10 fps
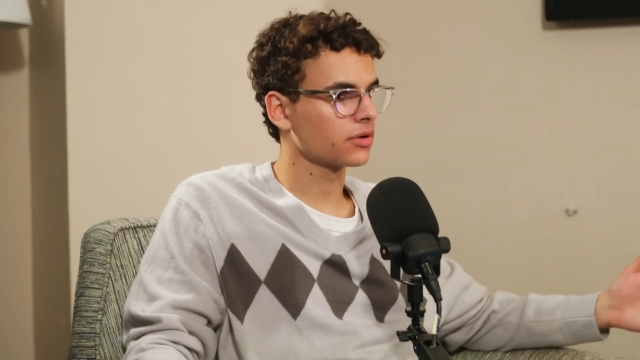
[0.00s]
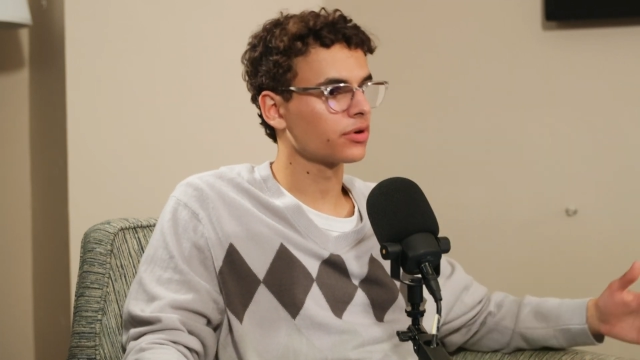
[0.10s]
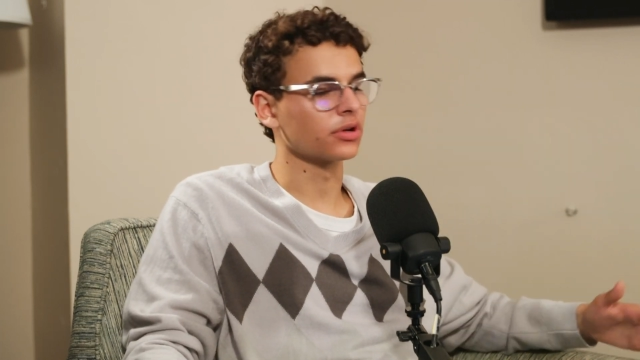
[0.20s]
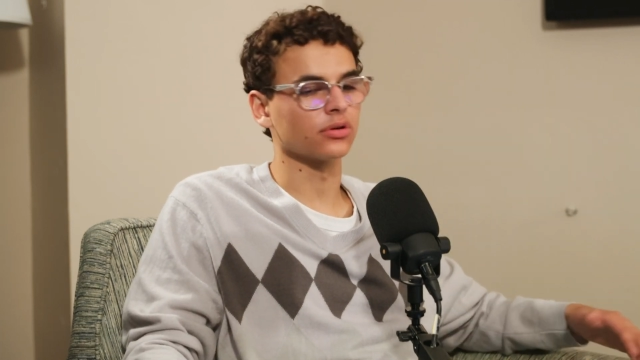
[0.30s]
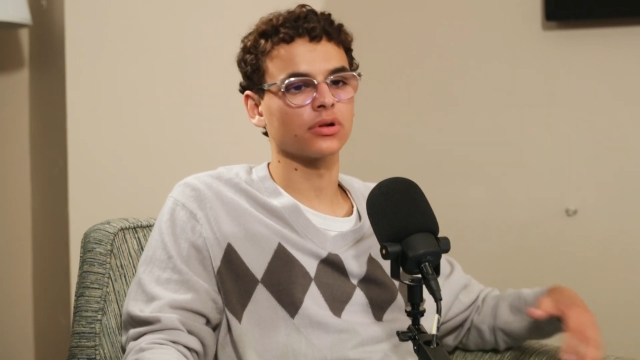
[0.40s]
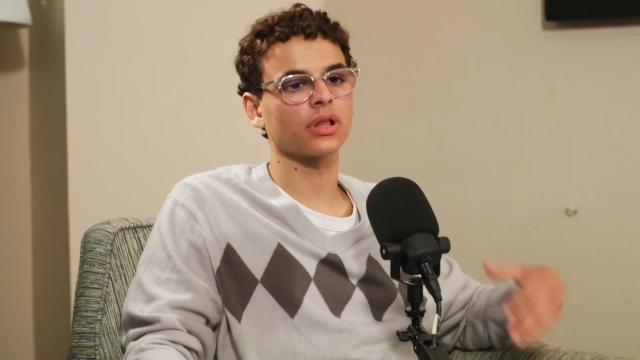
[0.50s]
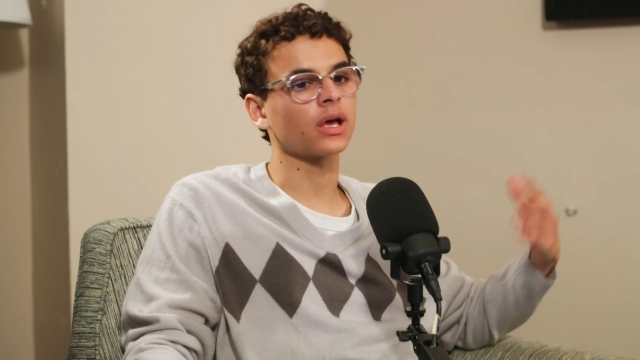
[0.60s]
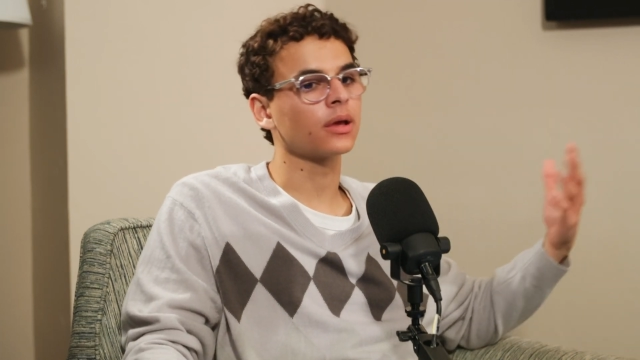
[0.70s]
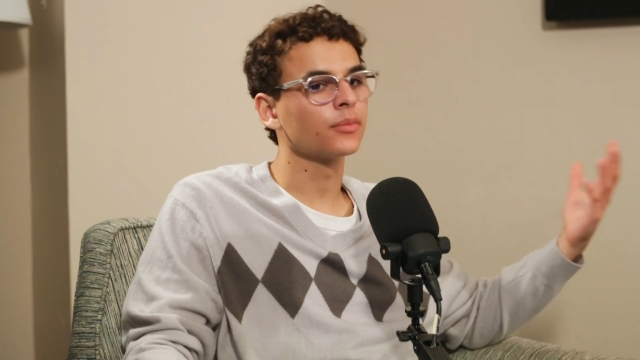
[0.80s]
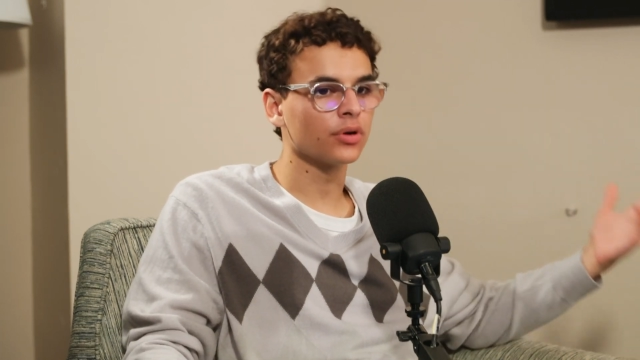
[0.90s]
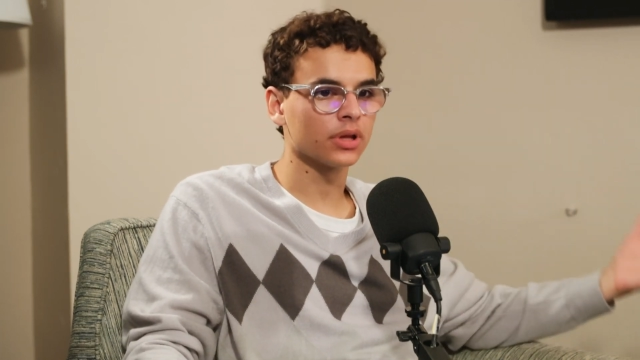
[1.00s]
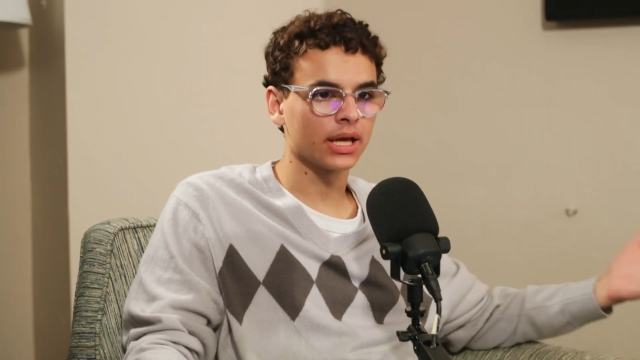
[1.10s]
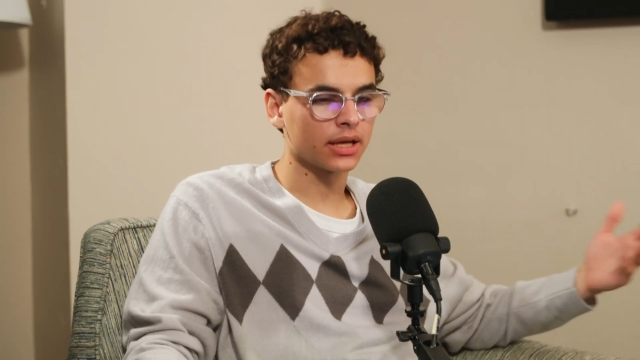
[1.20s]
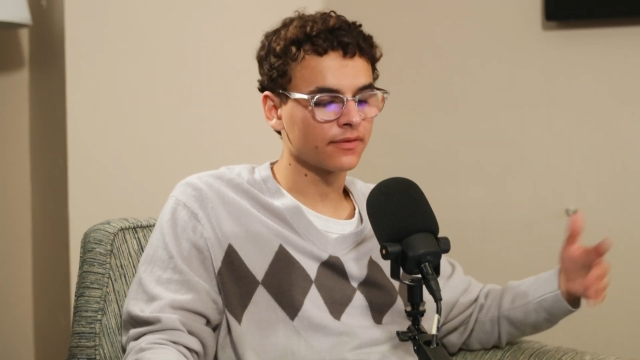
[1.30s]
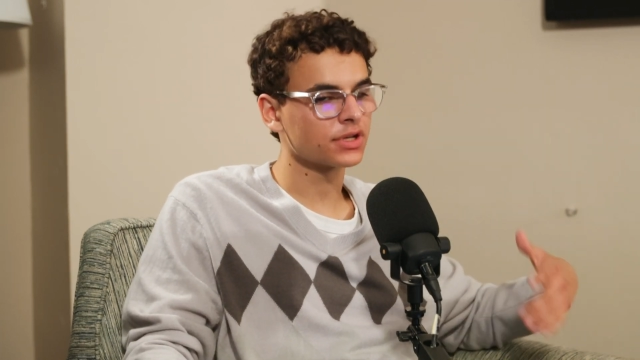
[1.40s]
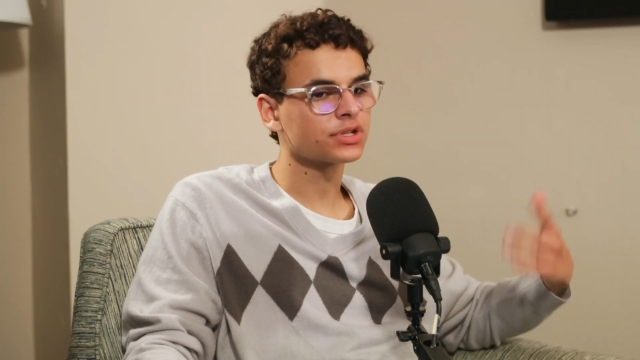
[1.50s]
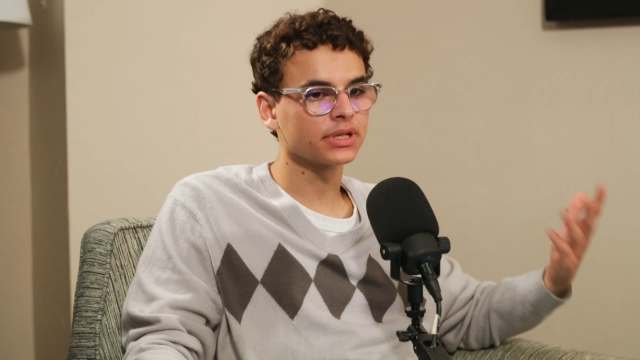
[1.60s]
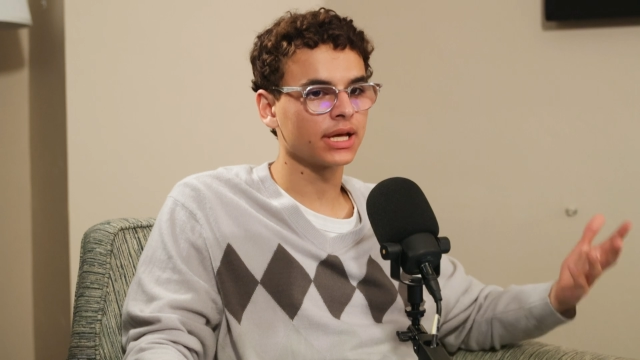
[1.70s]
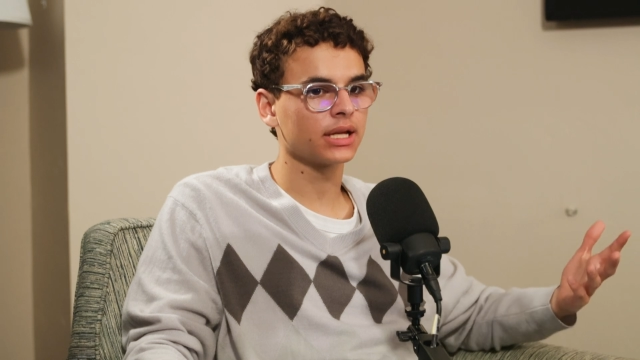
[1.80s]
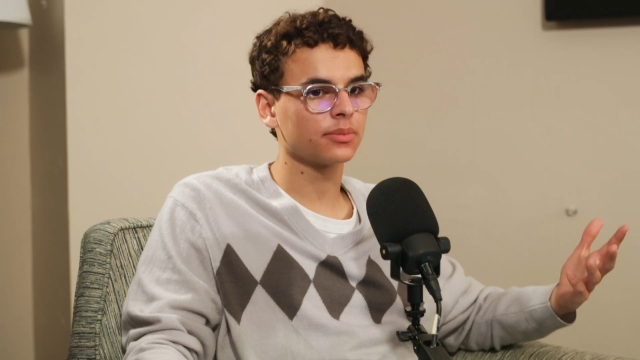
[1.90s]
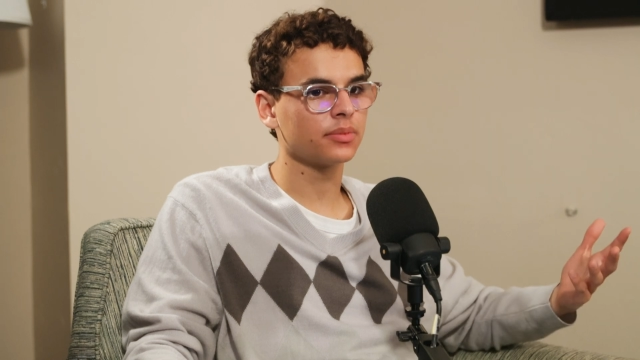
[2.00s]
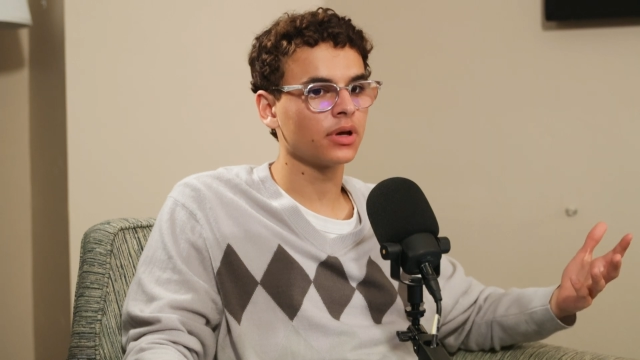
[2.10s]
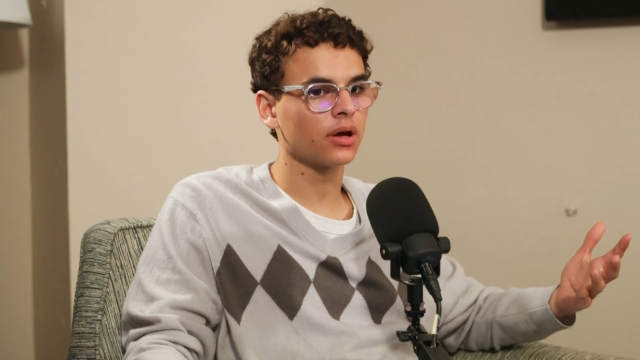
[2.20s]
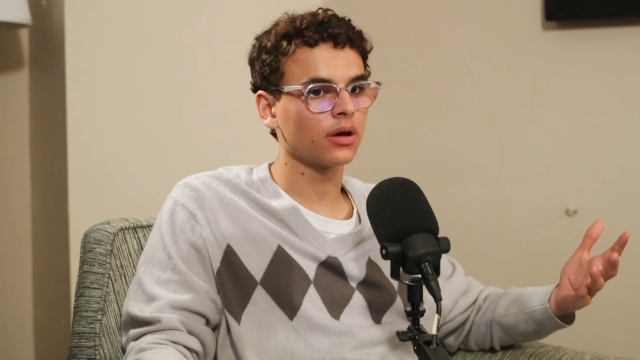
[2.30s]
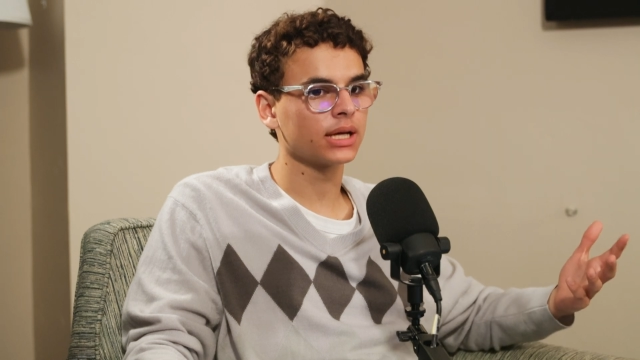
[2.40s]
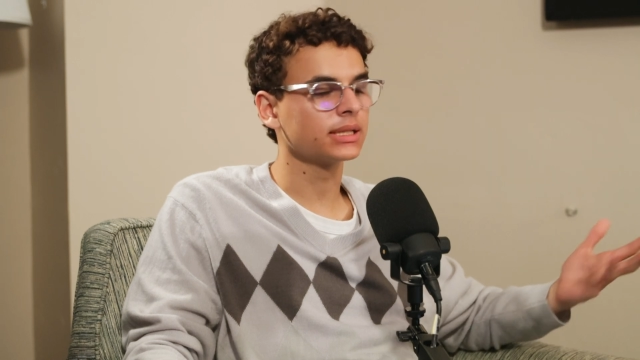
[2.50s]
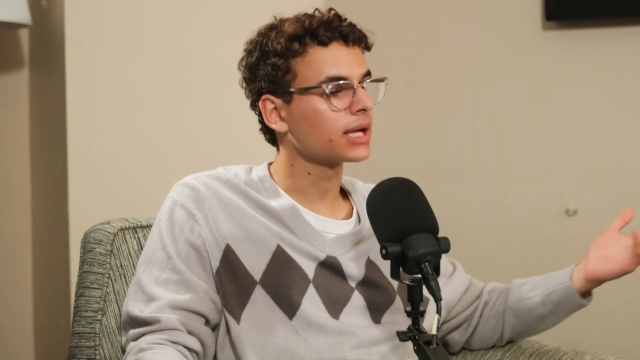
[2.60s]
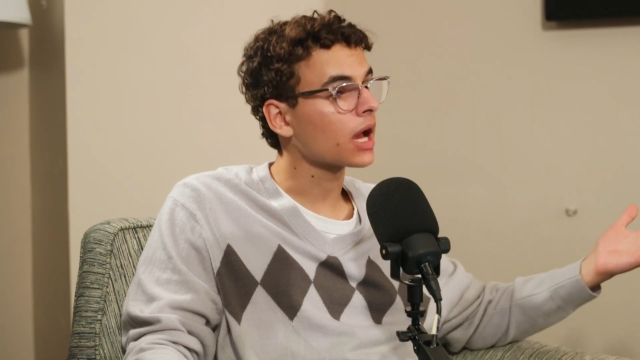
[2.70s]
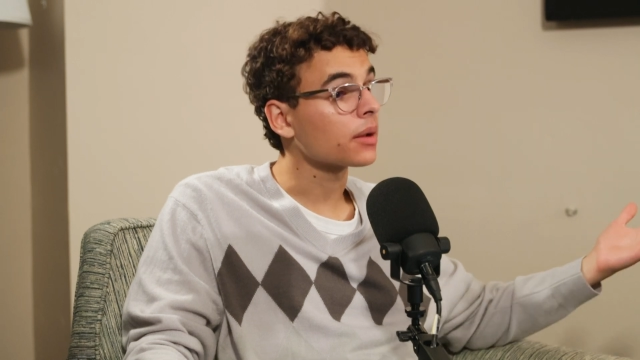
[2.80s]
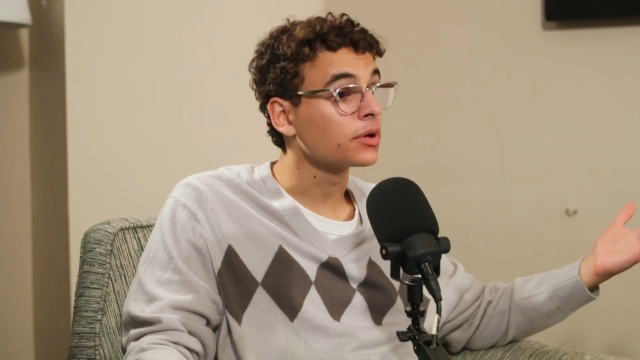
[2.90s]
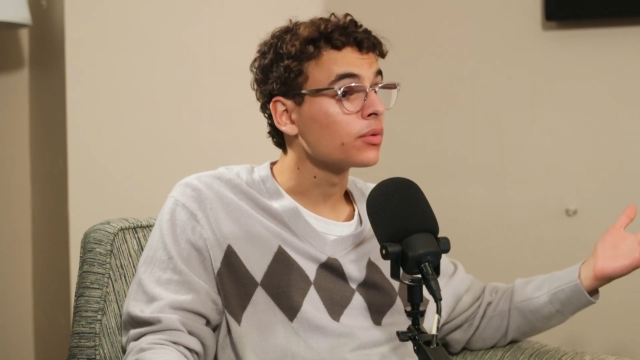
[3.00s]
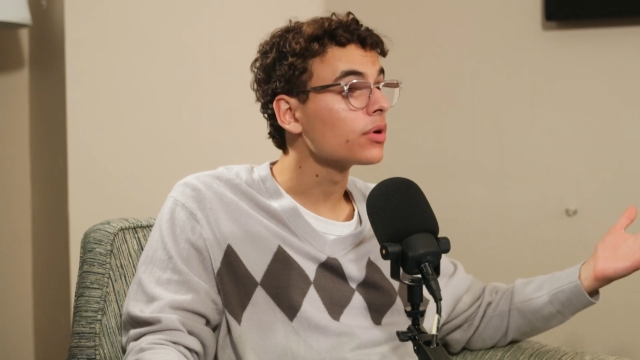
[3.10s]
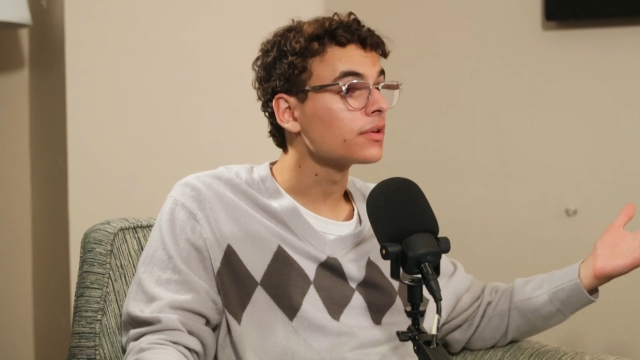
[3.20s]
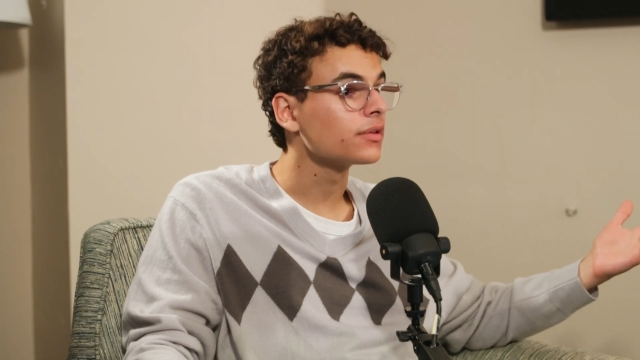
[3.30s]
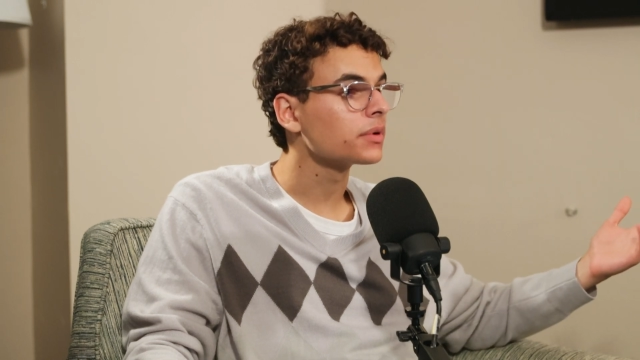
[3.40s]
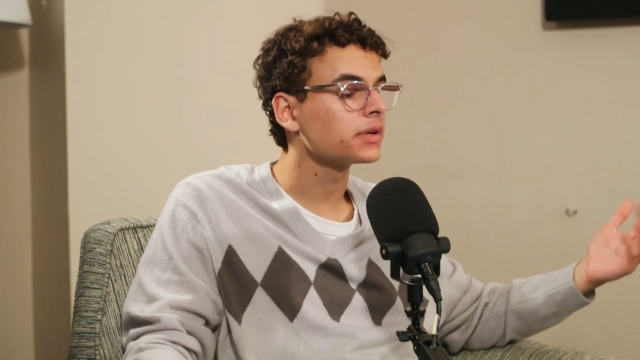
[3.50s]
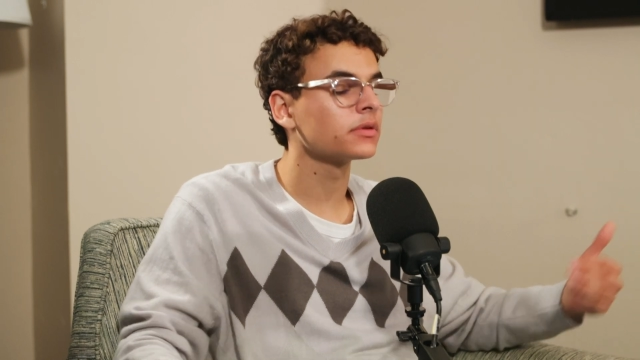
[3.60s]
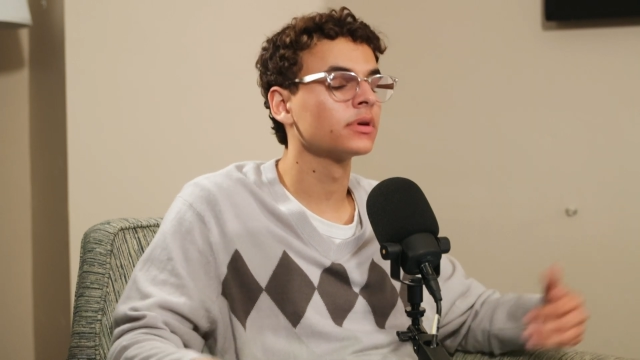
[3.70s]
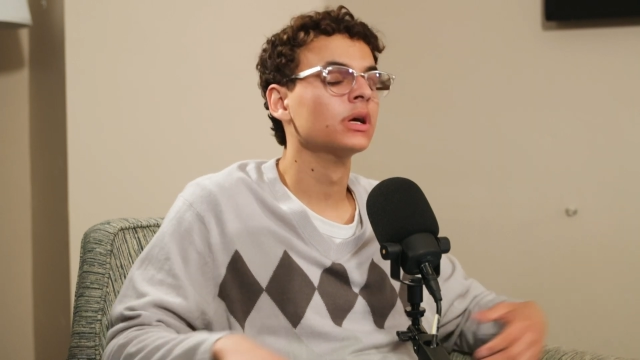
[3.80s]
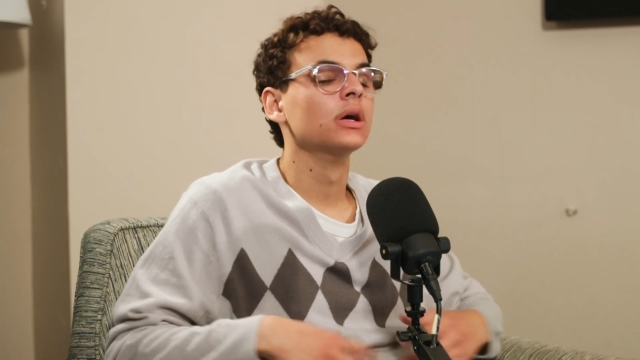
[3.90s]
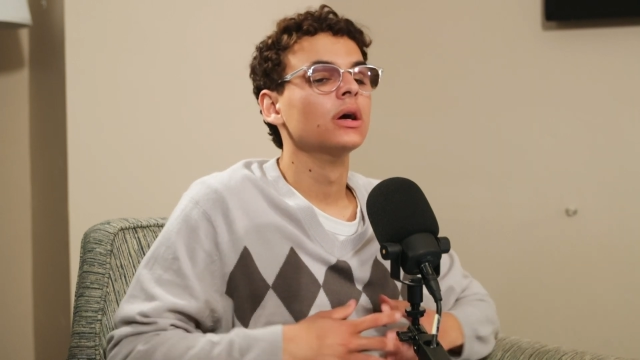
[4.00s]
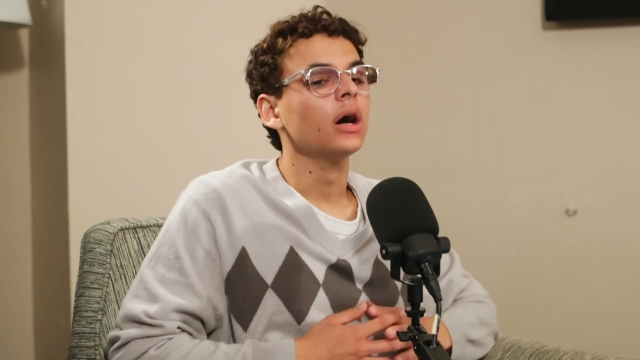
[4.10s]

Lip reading: critical acclaim or like eventually end up at the Academy Awards or whatever.